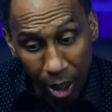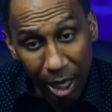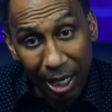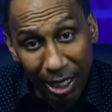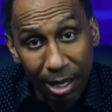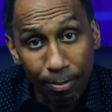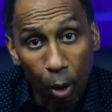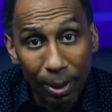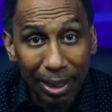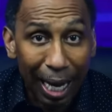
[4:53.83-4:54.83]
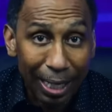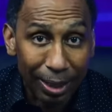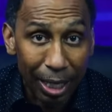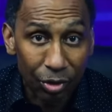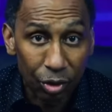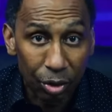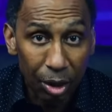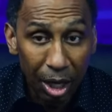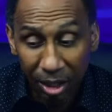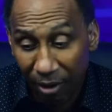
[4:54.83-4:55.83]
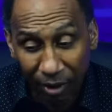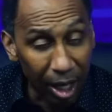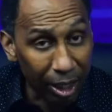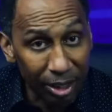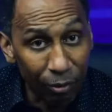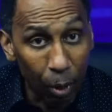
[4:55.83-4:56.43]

in key moments like this. Denver Nuggets have